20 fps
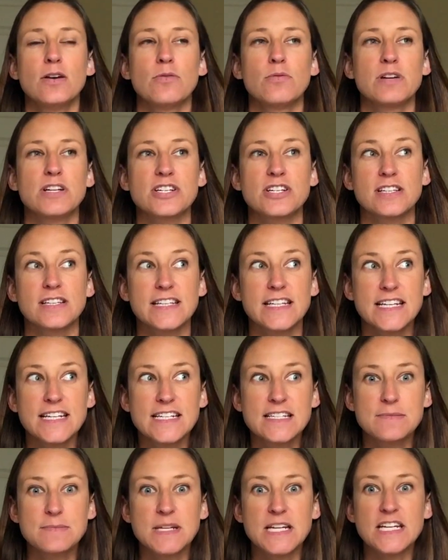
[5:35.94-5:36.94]
which
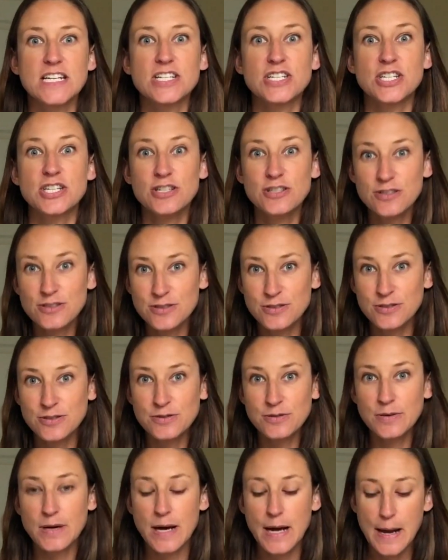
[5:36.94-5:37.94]
leads me
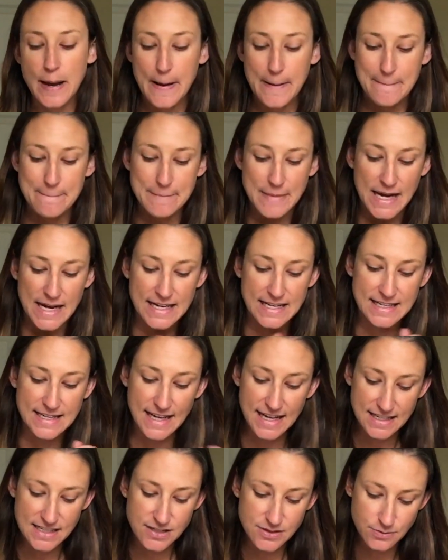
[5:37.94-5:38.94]
to my
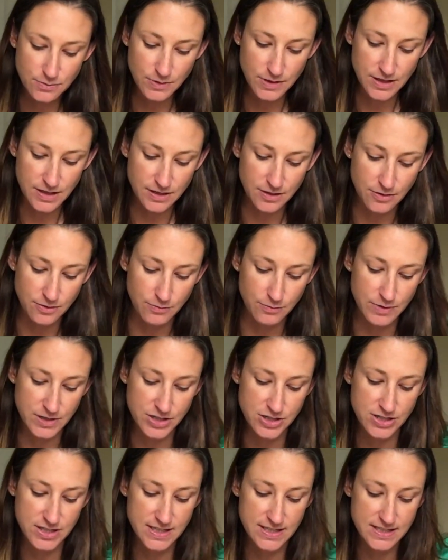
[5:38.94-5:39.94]
next one,
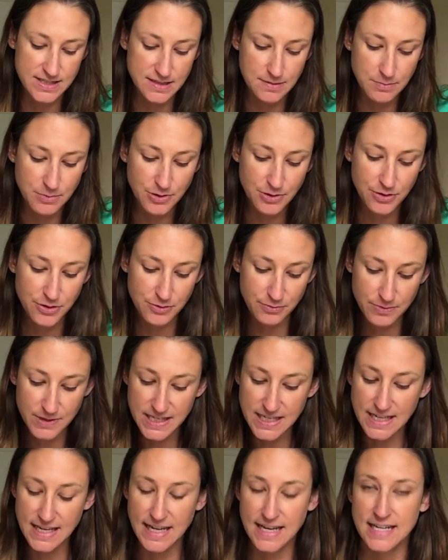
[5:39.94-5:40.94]
which is number
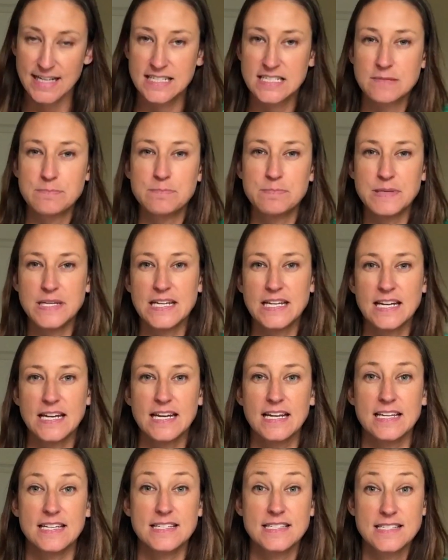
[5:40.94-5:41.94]
3, and it's
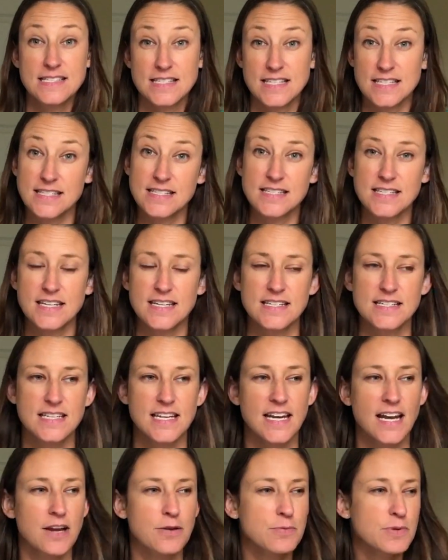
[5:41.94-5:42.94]
being consistent.
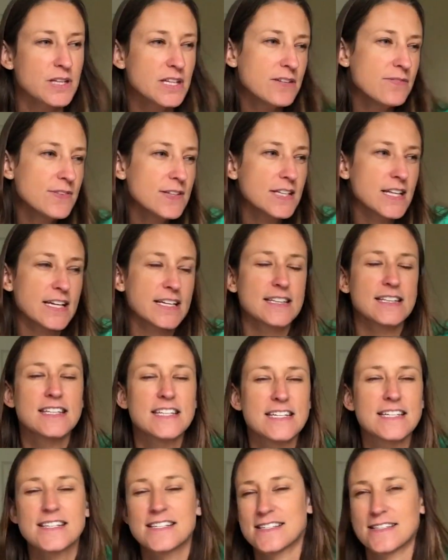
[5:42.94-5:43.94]
And I really feel like
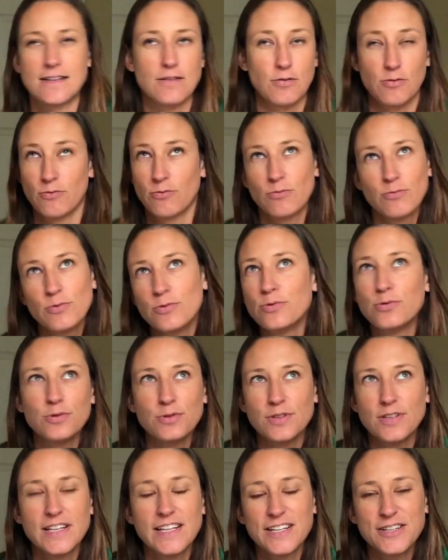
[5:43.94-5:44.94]
this
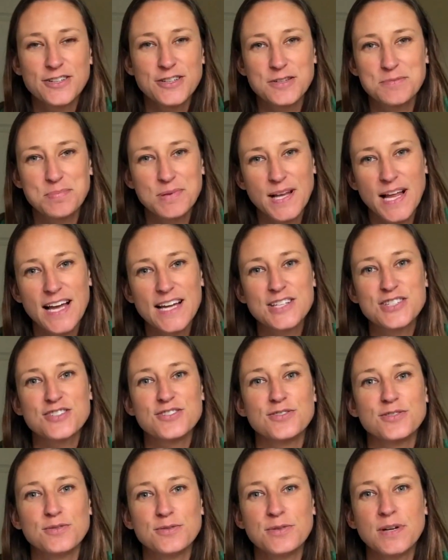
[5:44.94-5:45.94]
rule could apply
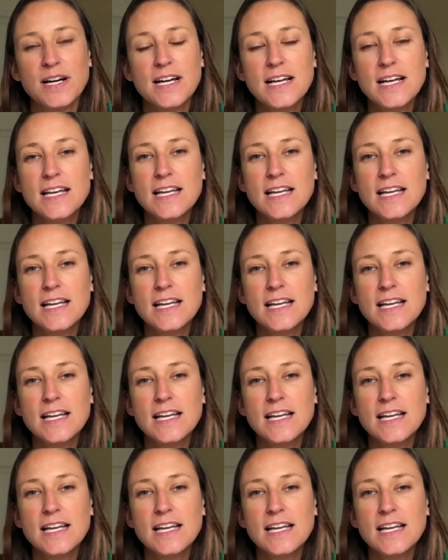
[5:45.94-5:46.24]
to